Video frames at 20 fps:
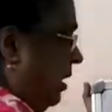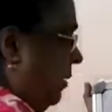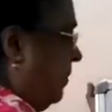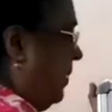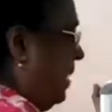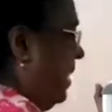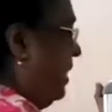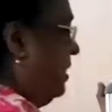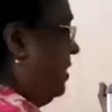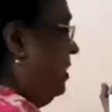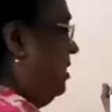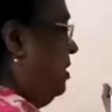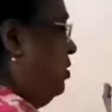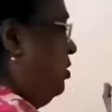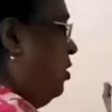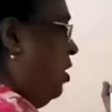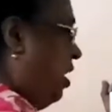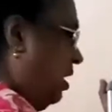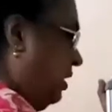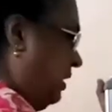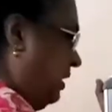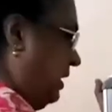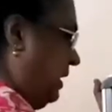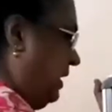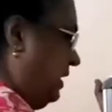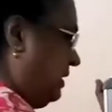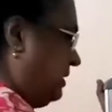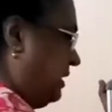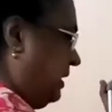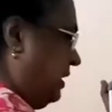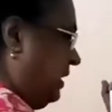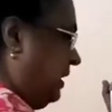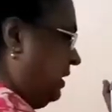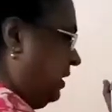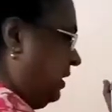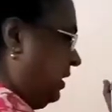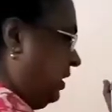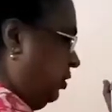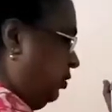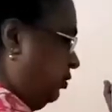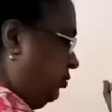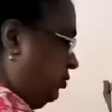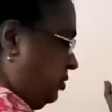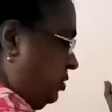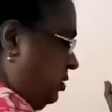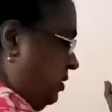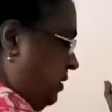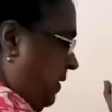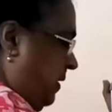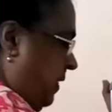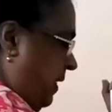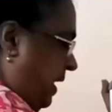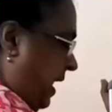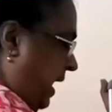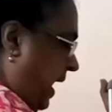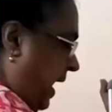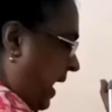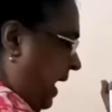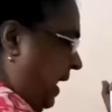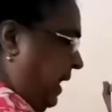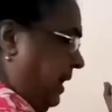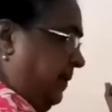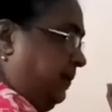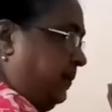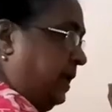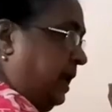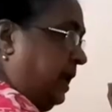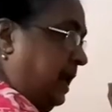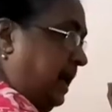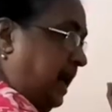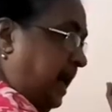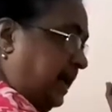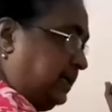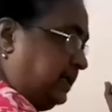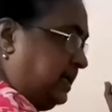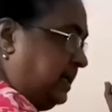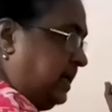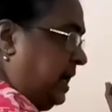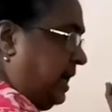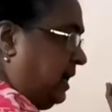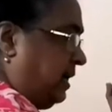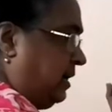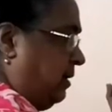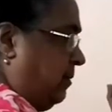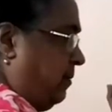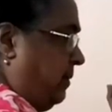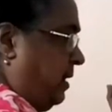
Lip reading: but not easily reduced, and less reactive